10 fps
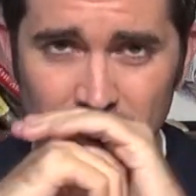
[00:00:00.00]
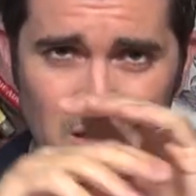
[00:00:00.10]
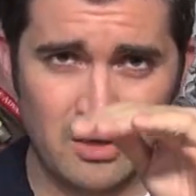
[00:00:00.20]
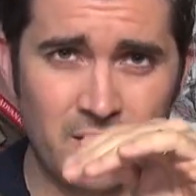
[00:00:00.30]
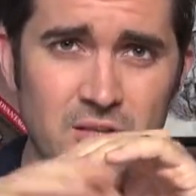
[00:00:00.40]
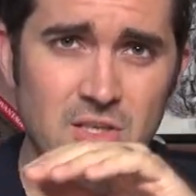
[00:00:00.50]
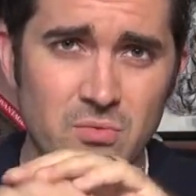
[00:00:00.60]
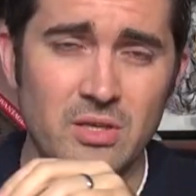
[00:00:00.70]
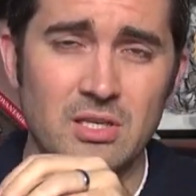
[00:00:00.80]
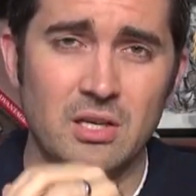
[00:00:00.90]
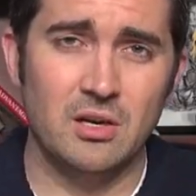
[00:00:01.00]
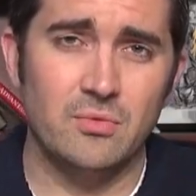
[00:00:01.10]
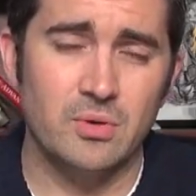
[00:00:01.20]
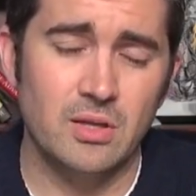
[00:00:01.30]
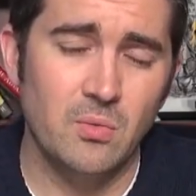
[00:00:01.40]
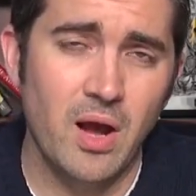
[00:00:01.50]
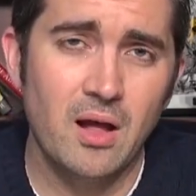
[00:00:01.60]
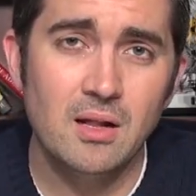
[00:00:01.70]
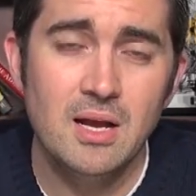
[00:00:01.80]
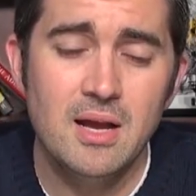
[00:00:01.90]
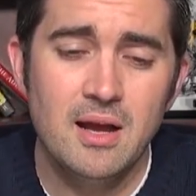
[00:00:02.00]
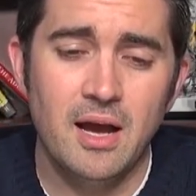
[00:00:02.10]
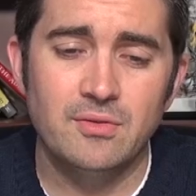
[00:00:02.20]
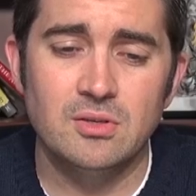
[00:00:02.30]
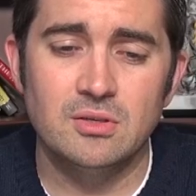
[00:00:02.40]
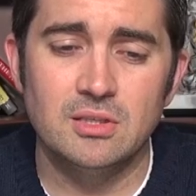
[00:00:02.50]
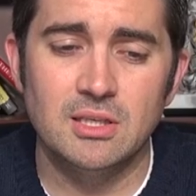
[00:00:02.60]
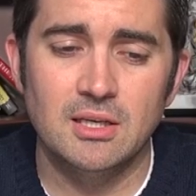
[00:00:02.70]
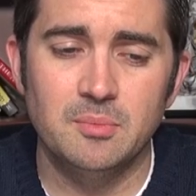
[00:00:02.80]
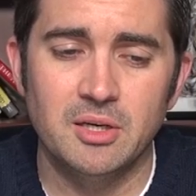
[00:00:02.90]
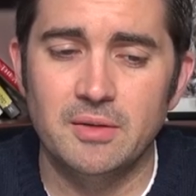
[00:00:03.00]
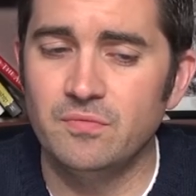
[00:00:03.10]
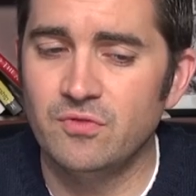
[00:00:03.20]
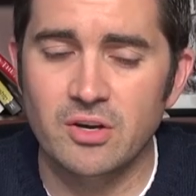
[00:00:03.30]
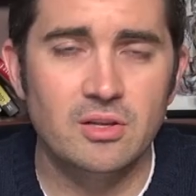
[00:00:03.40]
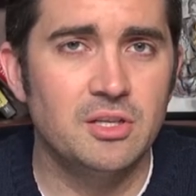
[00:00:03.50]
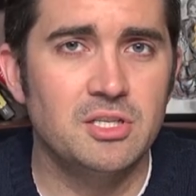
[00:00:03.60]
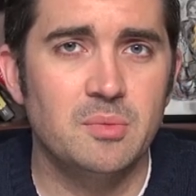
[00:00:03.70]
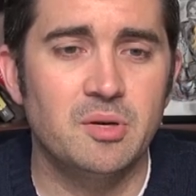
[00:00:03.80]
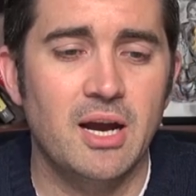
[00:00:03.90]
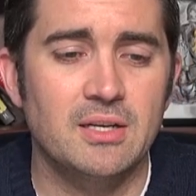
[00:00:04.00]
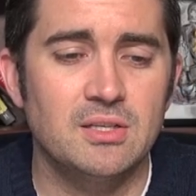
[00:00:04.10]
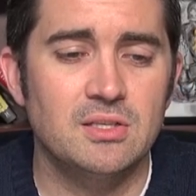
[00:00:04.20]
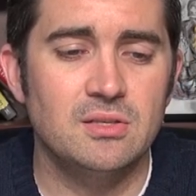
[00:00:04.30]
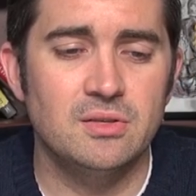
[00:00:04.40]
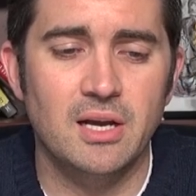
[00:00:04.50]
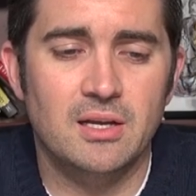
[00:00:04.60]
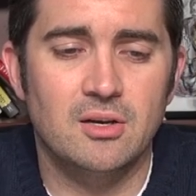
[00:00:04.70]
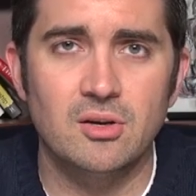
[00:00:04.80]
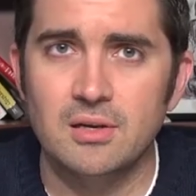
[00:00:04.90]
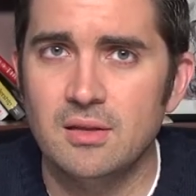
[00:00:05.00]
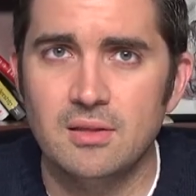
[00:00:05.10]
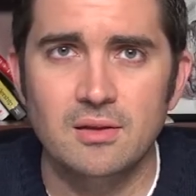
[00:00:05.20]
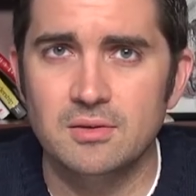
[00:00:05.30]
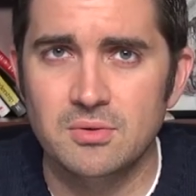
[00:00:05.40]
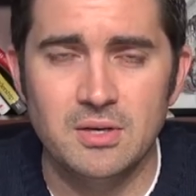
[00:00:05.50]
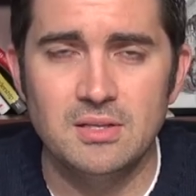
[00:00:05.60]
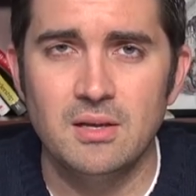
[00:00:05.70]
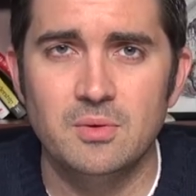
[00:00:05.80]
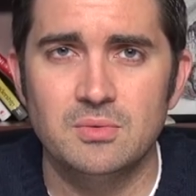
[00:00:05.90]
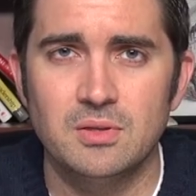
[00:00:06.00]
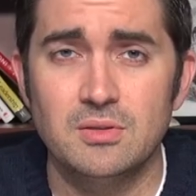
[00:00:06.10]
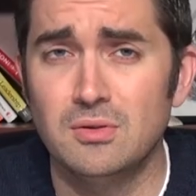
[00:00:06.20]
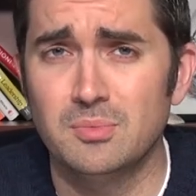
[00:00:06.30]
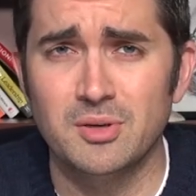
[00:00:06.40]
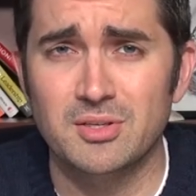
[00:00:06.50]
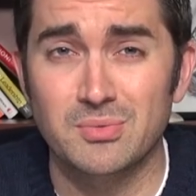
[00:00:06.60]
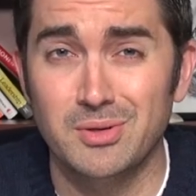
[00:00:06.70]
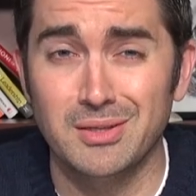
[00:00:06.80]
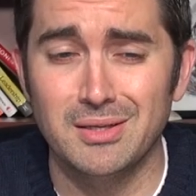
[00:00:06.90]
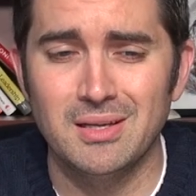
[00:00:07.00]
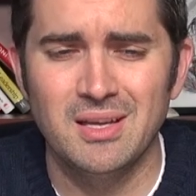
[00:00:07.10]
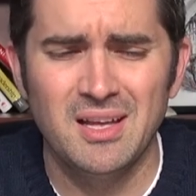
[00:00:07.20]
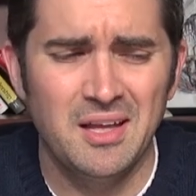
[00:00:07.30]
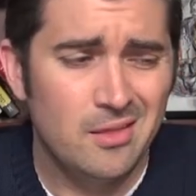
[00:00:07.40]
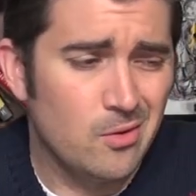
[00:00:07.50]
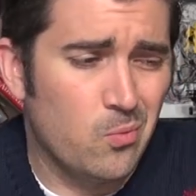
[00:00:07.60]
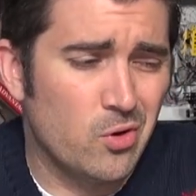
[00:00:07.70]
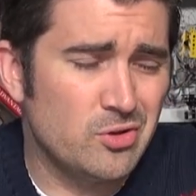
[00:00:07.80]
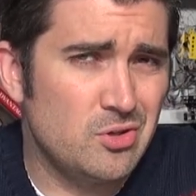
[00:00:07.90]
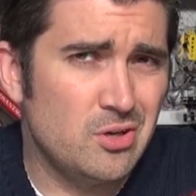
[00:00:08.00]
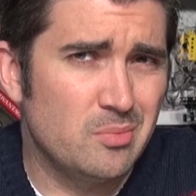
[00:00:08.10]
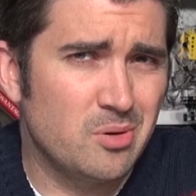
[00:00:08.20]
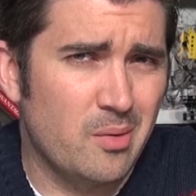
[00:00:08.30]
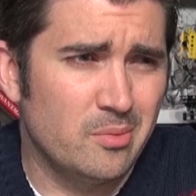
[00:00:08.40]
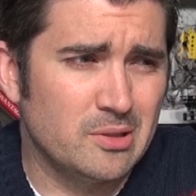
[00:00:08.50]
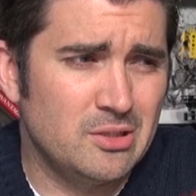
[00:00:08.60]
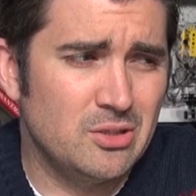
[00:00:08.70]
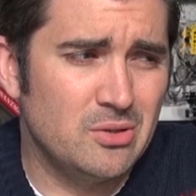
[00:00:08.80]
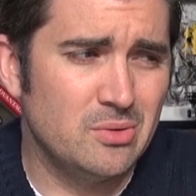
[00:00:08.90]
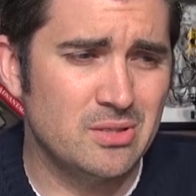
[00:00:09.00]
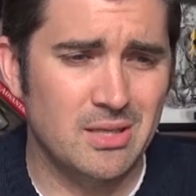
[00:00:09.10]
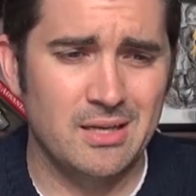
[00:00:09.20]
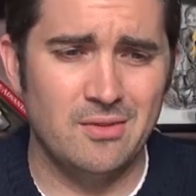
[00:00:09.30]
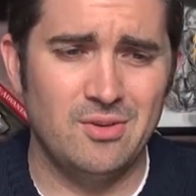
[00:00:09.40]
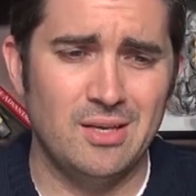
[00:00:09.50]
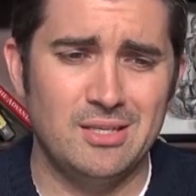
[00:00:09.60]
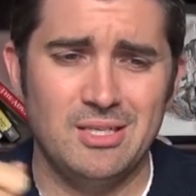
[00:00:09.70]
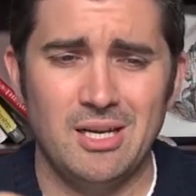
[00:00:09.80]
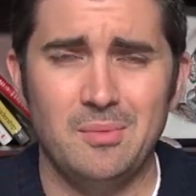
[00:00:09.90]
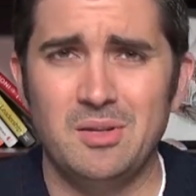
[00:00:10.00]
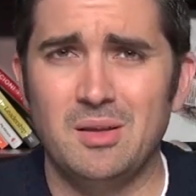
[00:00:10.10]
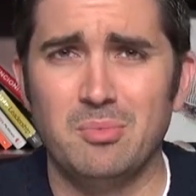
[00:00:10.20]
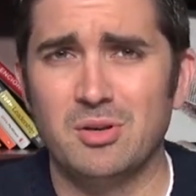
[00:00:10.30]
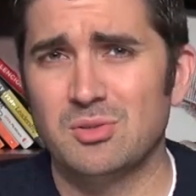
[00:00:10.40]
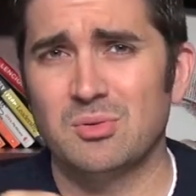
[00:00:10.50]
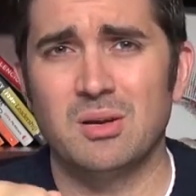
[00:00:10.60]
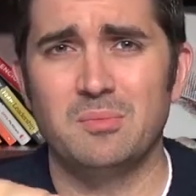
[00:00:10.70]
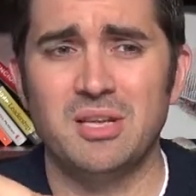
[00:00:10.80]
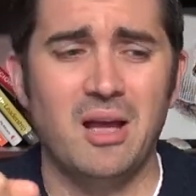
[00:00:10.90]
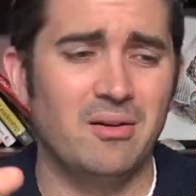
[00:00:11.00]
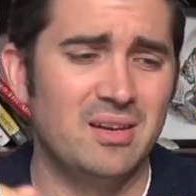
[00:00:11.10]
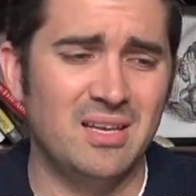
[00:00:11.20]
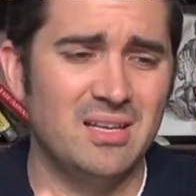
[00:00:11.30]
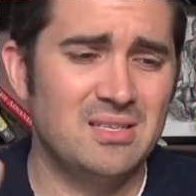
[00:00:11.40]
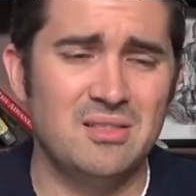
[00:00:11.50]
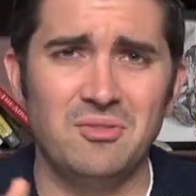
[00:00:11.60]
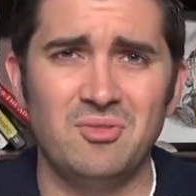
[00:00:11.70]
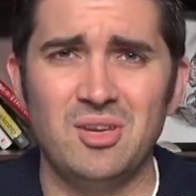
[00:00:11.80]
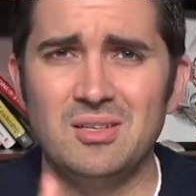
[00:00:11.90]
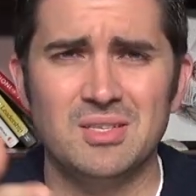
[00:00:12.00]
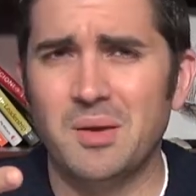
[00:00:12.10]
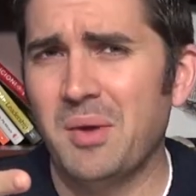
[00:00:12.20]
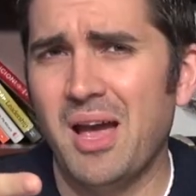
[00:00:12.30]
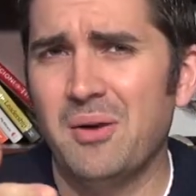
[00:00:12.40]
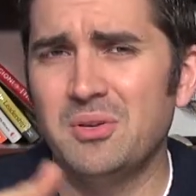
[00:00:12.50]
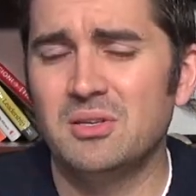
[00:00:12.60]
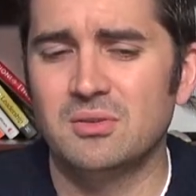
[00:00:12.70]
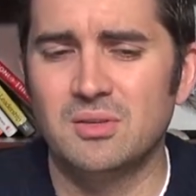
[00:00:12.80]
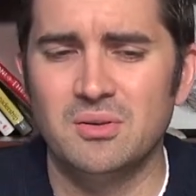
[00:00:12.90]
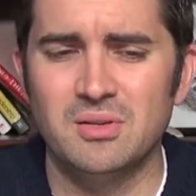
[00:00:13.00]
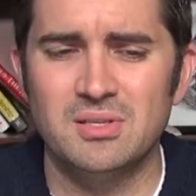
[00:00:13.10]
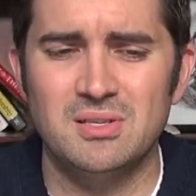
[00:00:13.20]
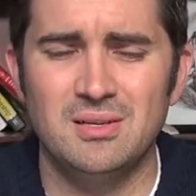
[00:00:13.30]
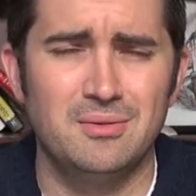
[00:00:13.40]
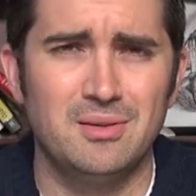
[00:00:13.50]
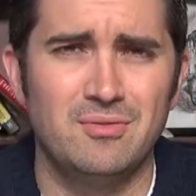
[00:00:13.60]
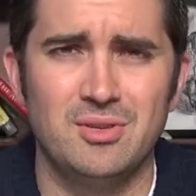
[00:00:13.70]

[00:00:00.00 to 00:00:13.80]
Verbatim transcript: you know, obviously rinsing it off really well after you're done. But very legit practice. You're not going to hurt anything or do any damage with a toothbrush, really. The worst you could probably do is like if you jam and the bristle comes out and it gets in the feed somehow and you don't notice, you know, it could